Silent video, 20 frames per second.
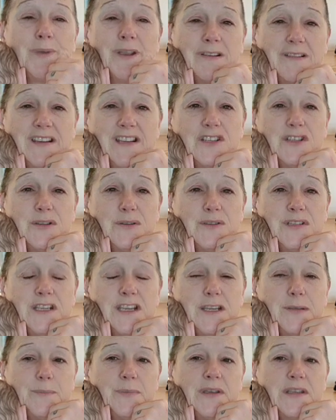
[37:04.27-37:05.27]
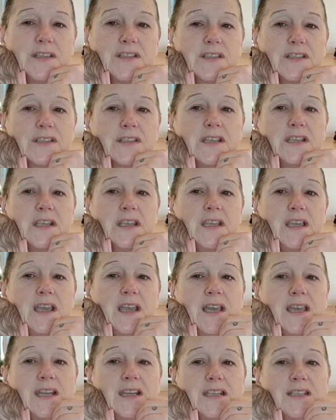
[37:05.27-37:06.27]
buried too deep. It's
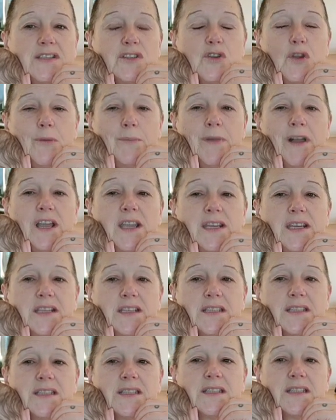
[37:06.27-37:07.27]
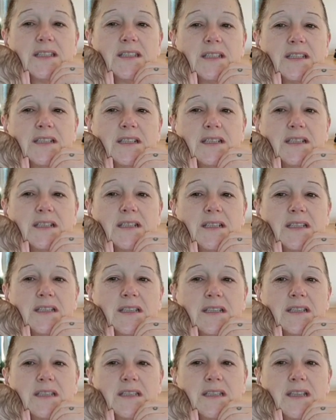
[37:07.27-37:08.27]
not mine. It's
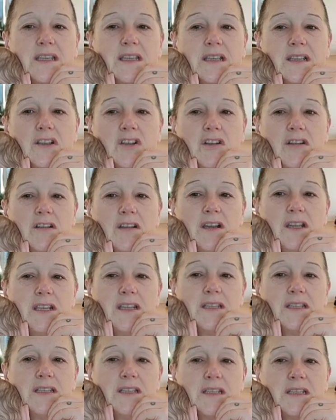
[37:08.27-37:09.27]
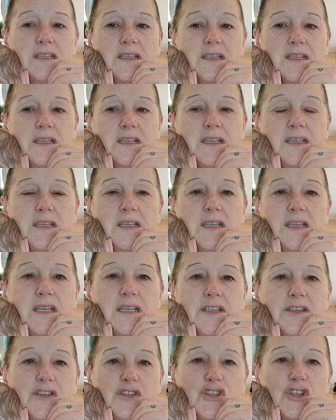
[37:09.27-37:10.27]
Carly's.
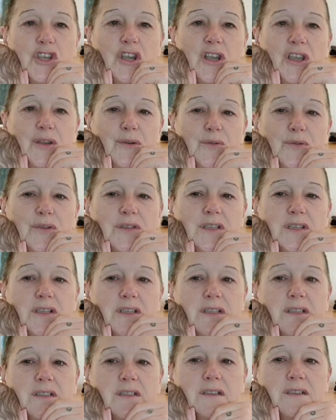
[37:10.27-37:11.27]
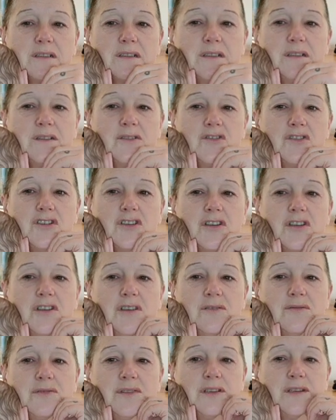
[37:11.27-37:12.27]
It's a child, young
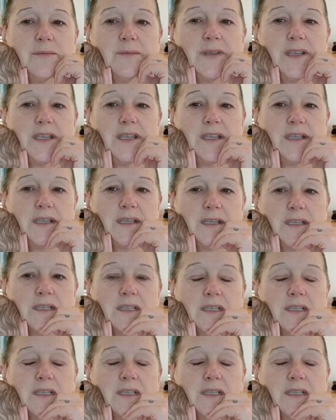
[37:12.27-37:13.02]
child in me.